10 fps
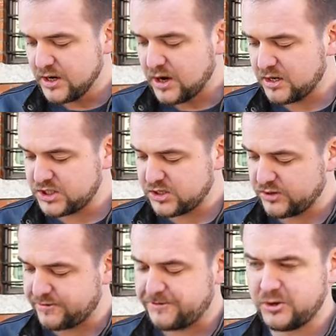Also, the
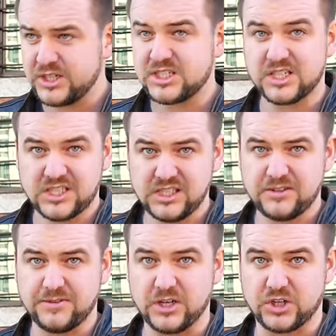focus assist
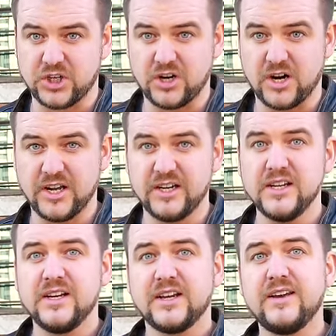function on it
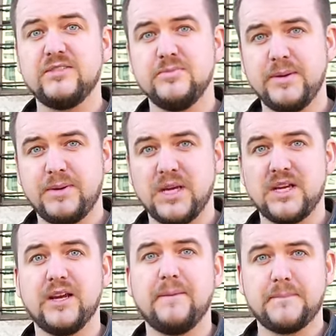gives me
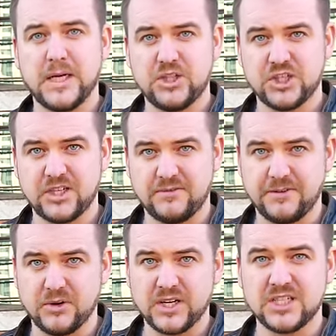peaking, punches in
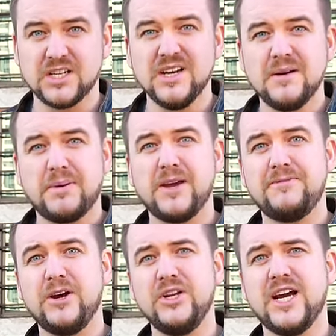focus, but I found it